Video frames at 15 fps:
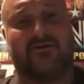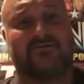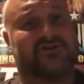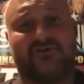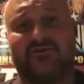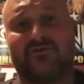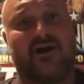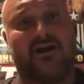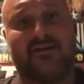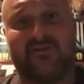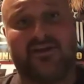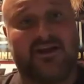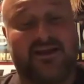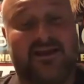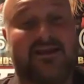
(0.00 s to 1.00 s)
to. You're not
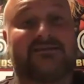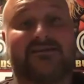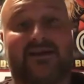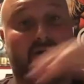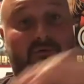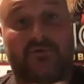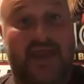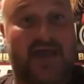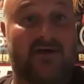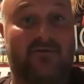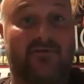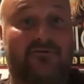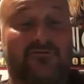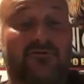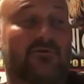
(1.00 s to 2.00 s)
even going to get to go down
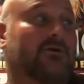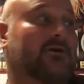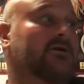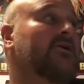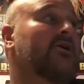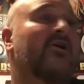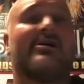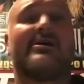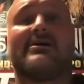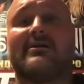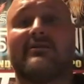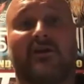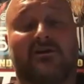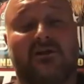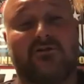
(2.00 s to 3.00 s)
on the floor.
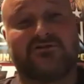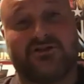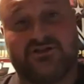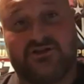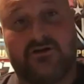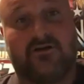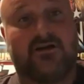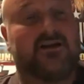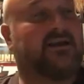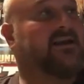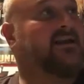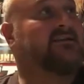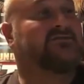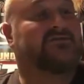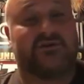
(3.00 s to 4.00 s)
The closest you're going to
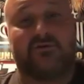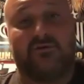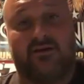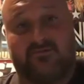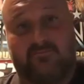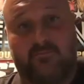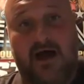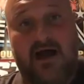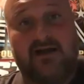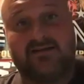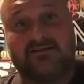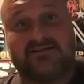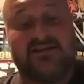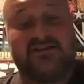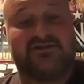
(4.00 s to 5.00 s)
get to is buying a
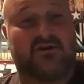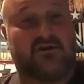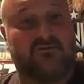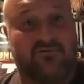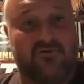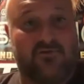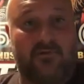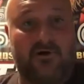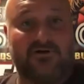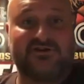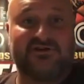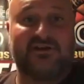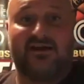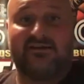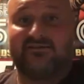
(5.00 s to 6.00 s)
T-shirt from the
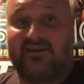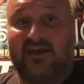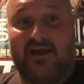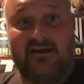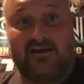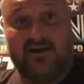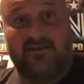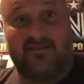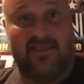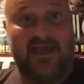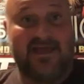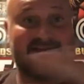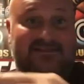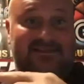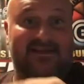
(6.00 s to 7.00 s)
merchandise stand, and
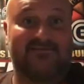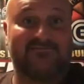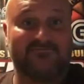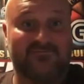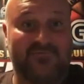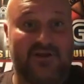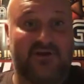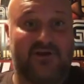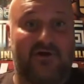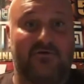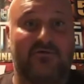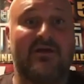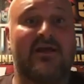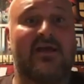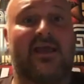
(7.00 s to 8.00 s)
that's it.
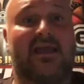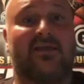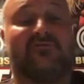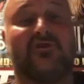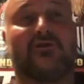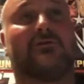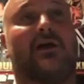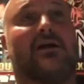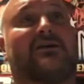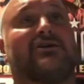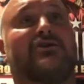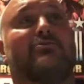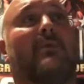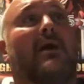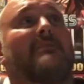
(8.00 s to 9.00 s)
If you're lucky,
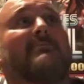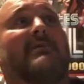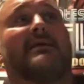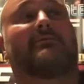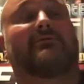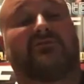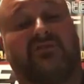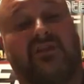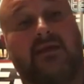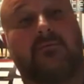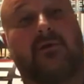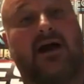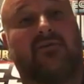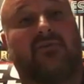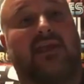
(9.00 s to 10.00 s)
you might be able to stand
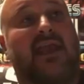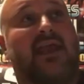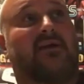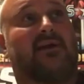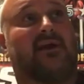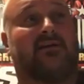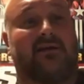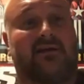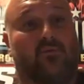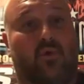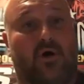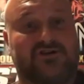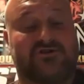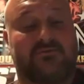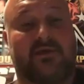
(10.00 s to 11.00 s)
behind the gated area and
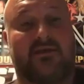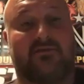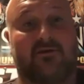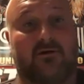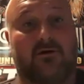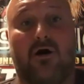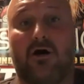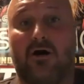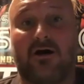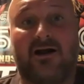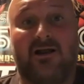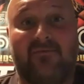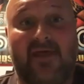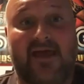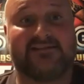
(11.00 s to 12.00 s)
watch them get in their car,
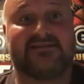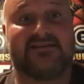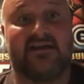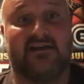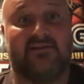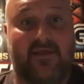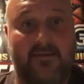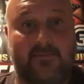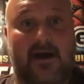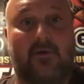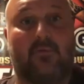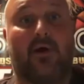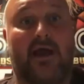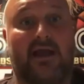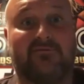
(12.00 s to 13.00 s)
and that's it, and they
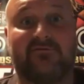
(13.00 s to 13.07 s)
might wave.